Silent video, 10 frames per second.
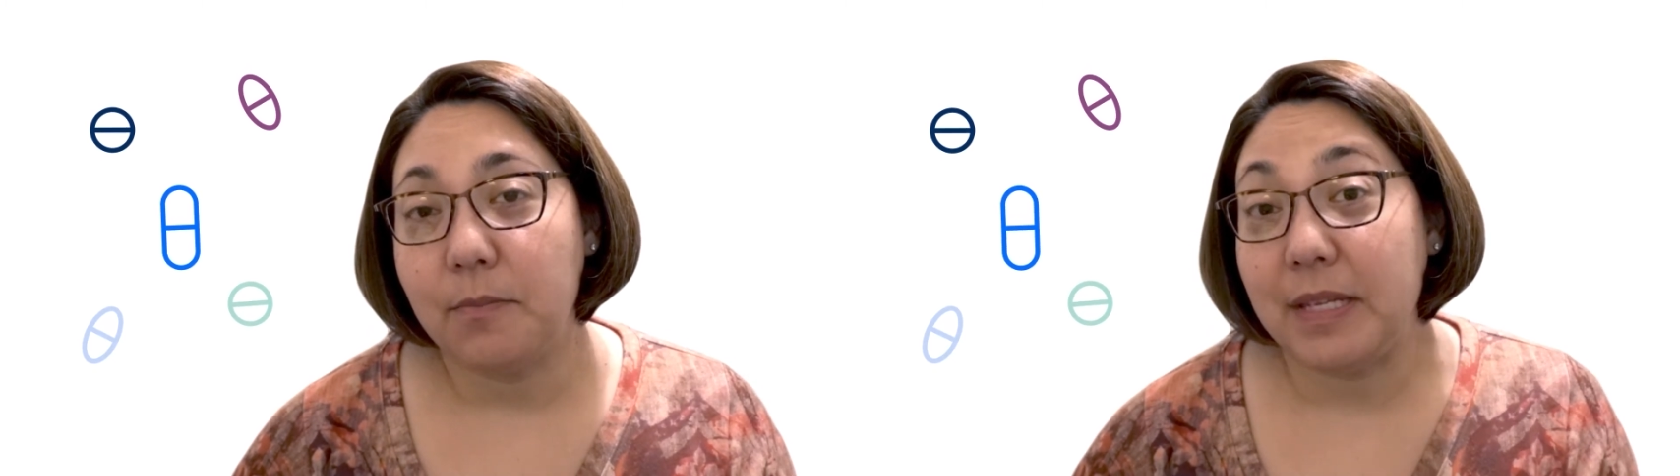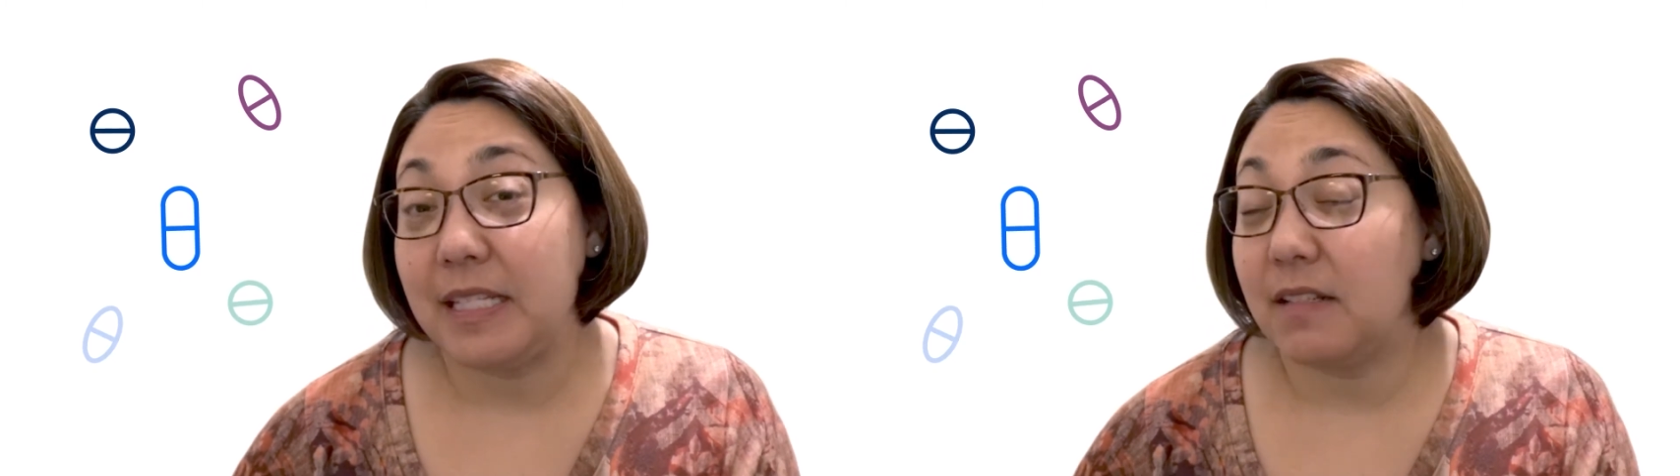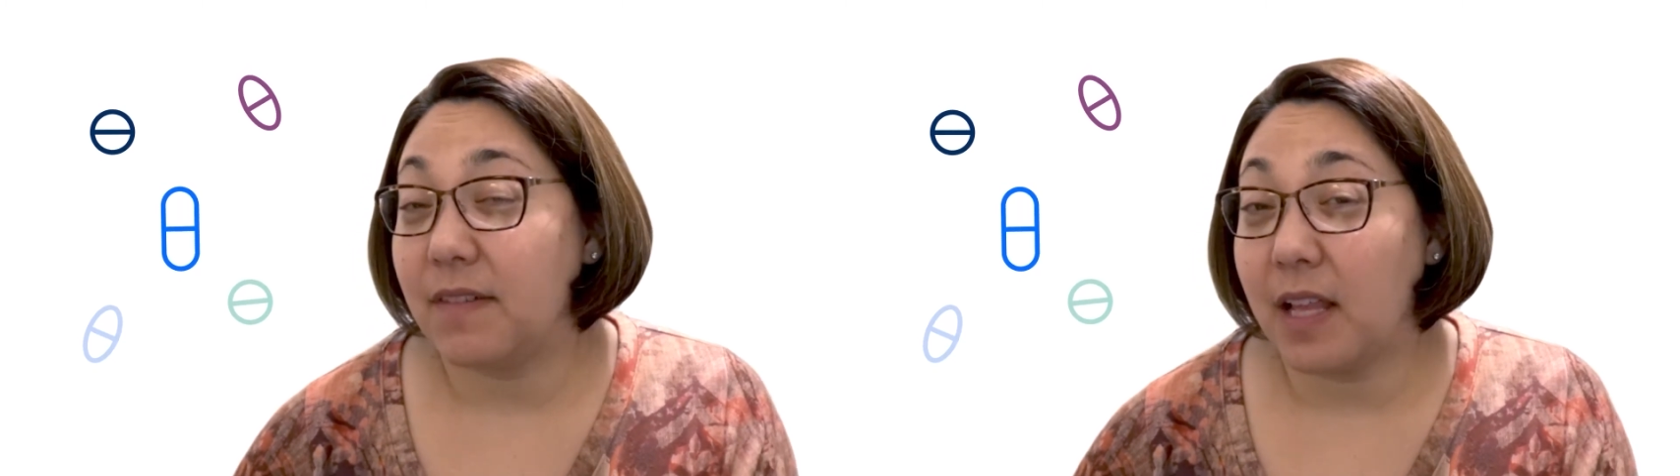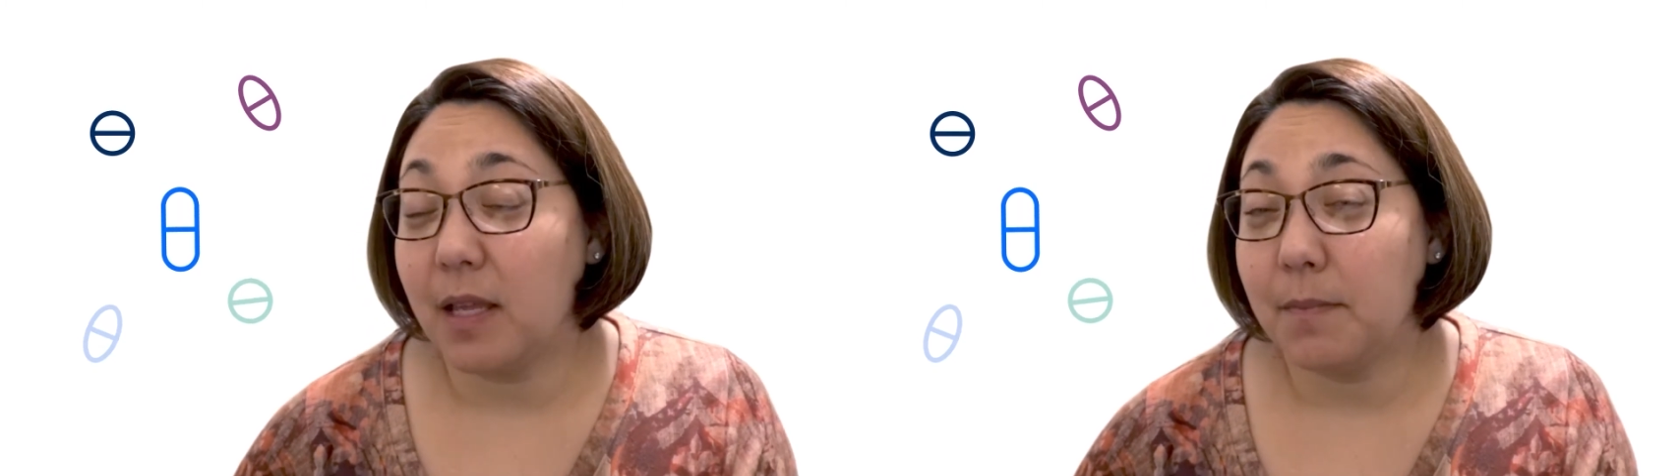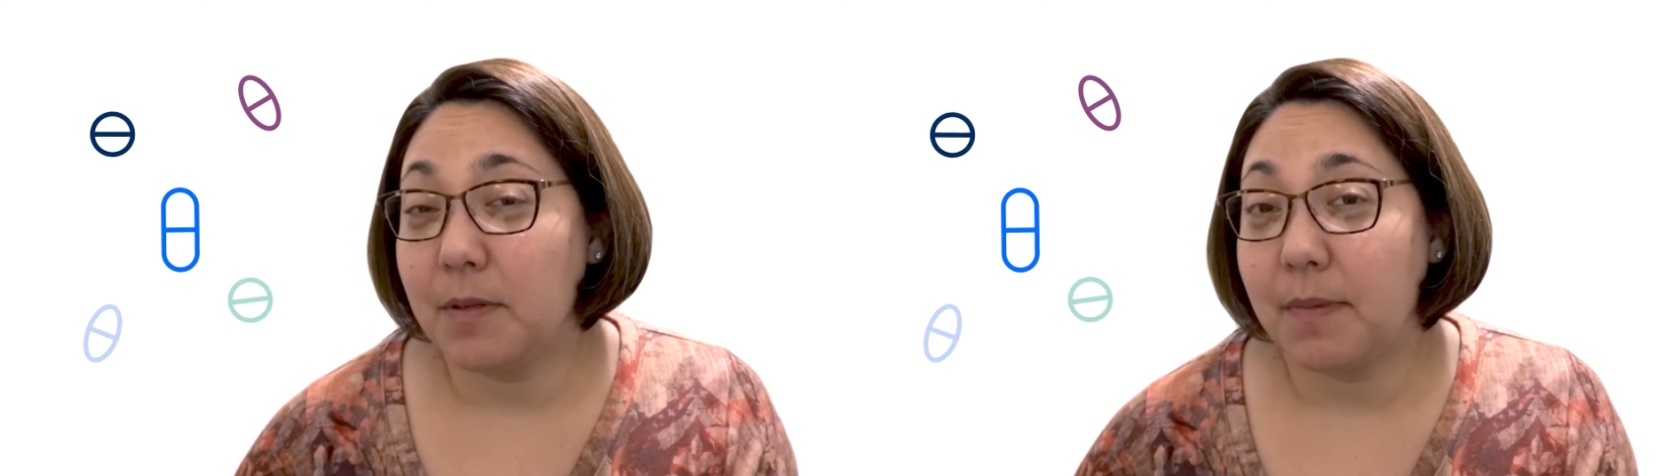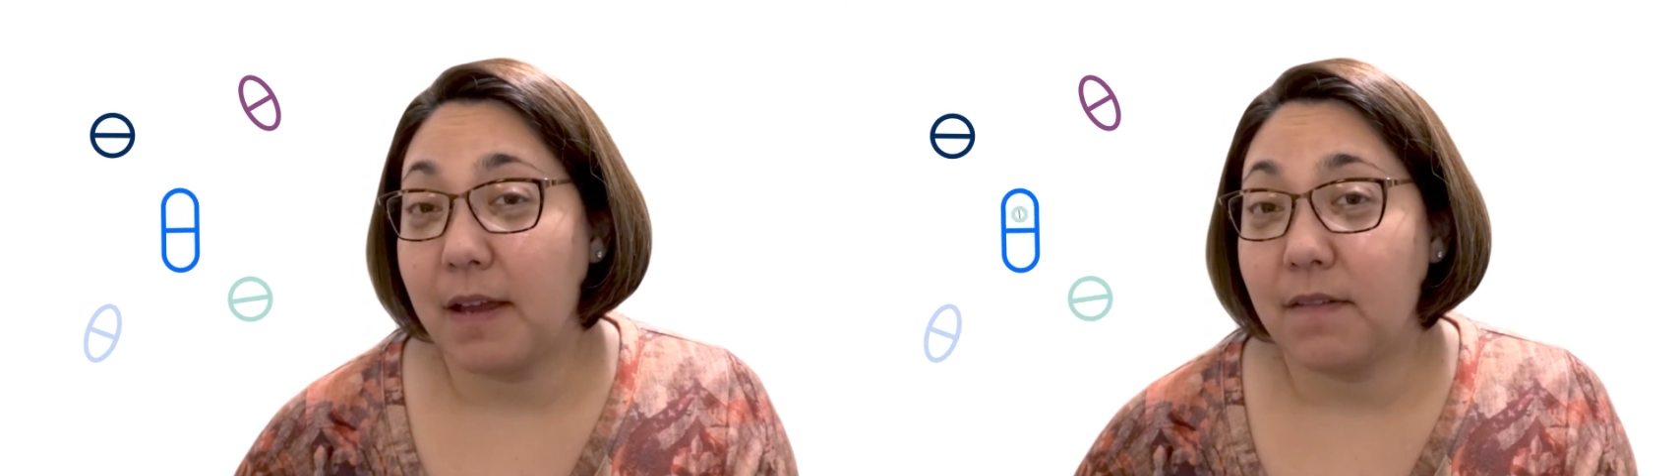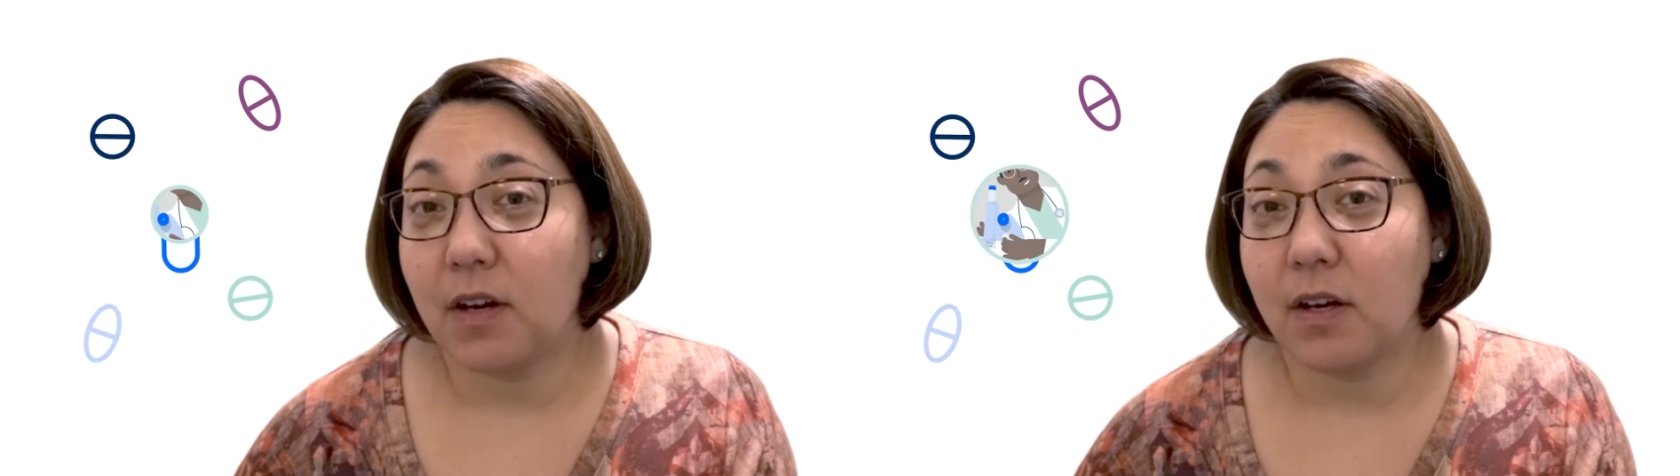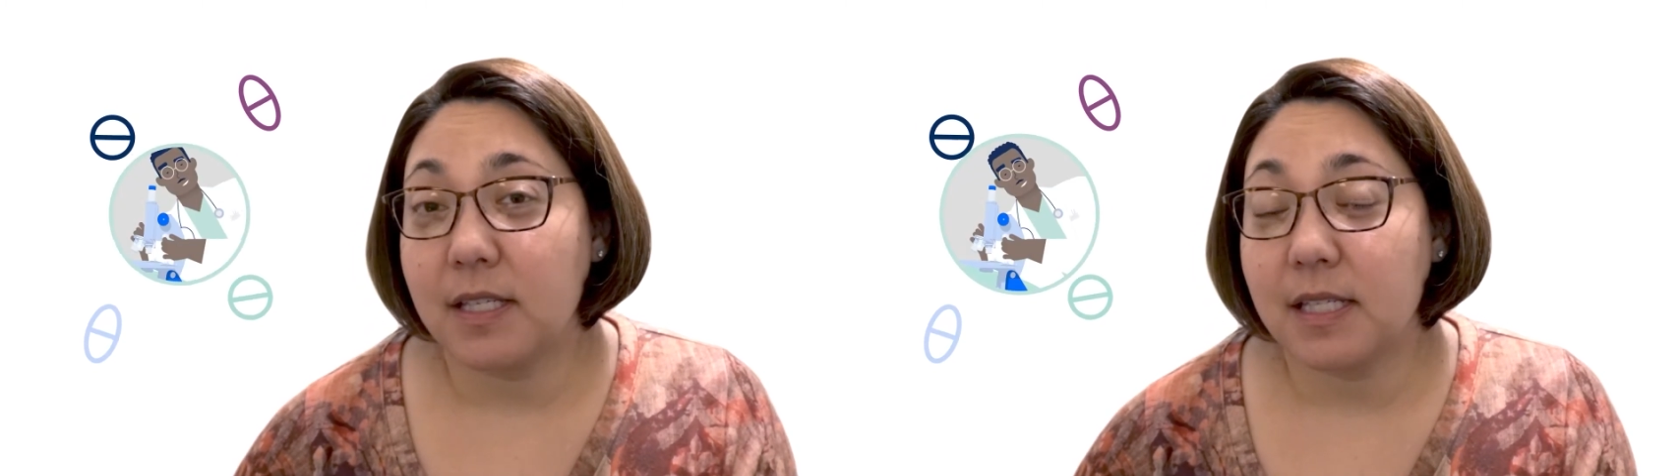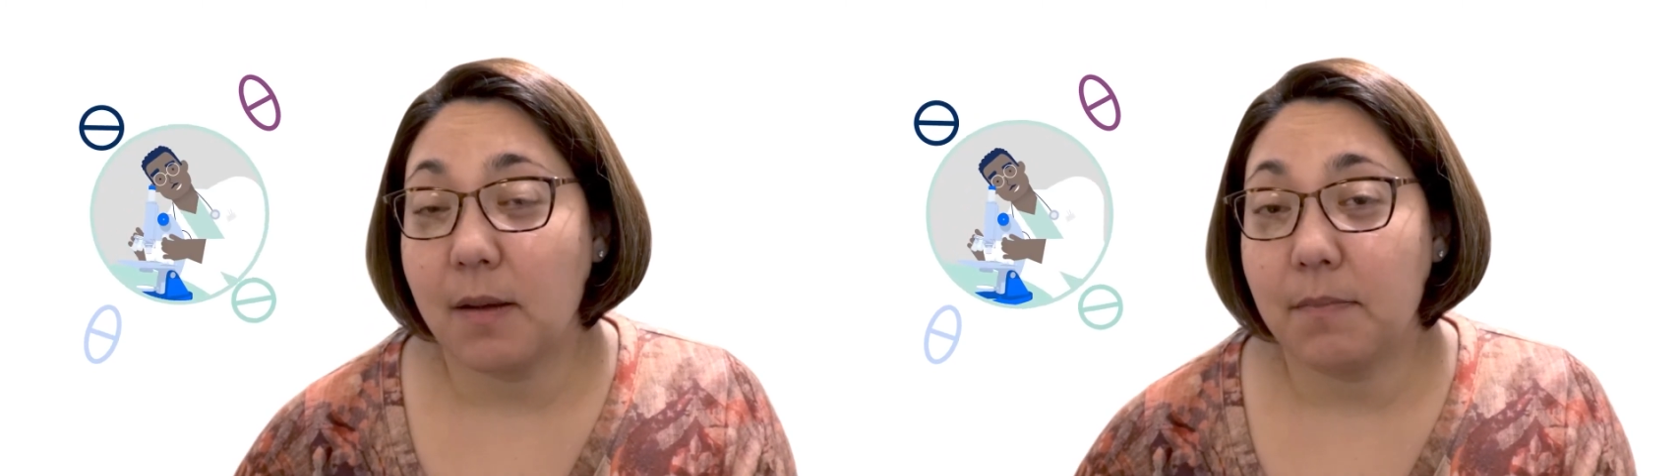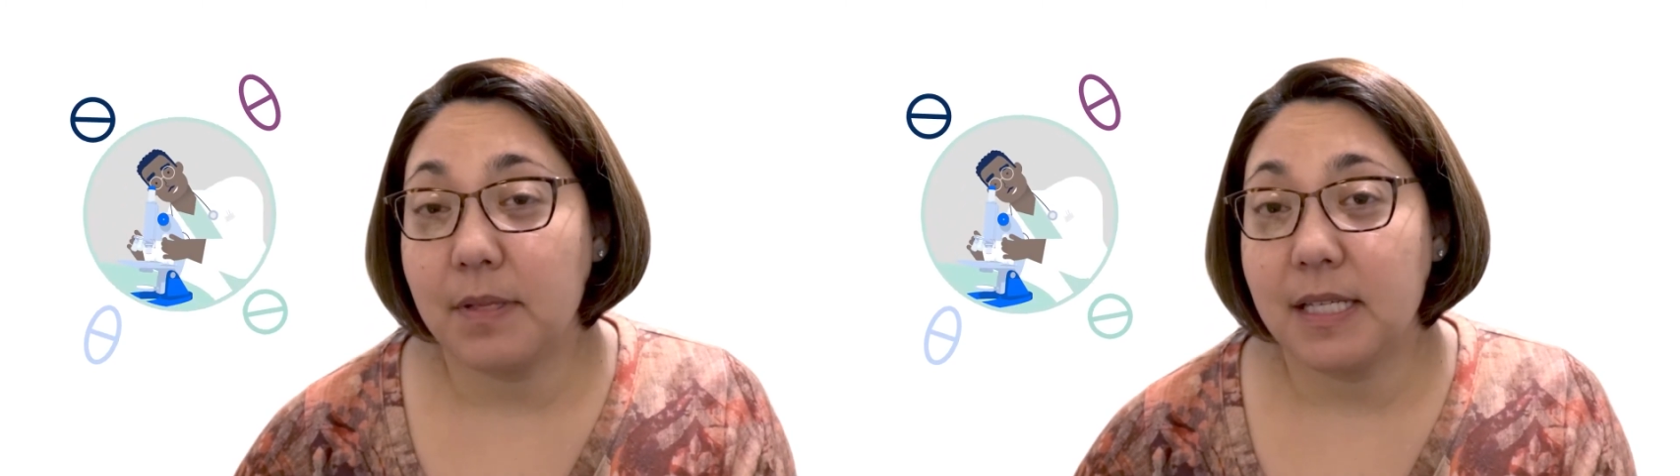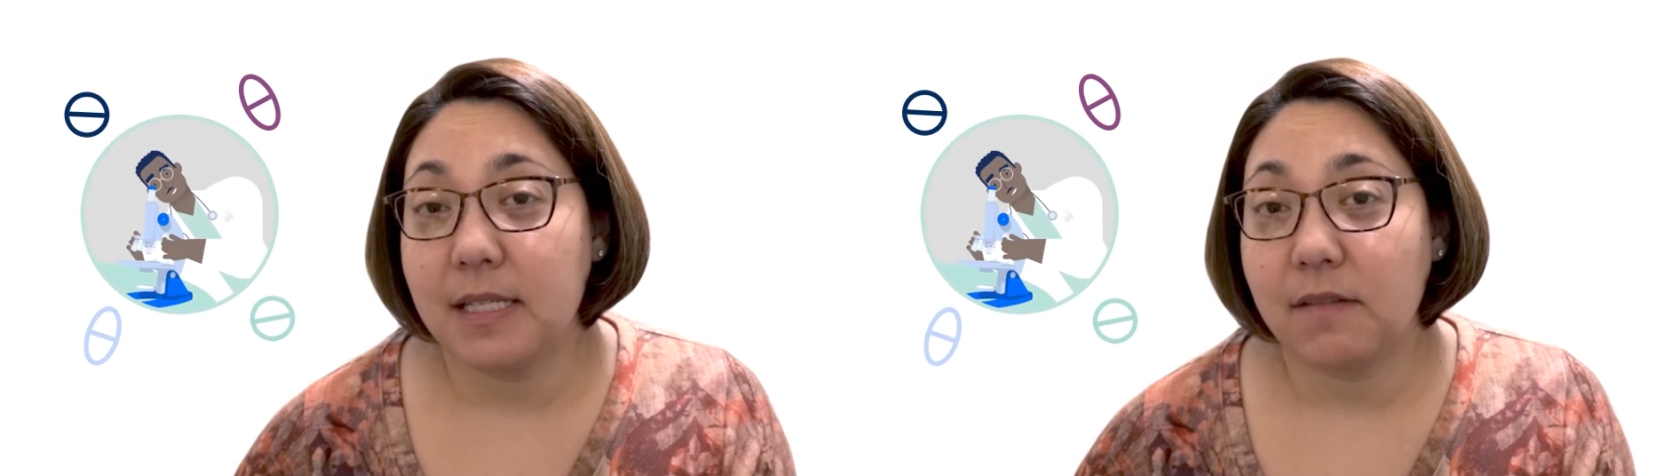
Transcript: being developed by various companies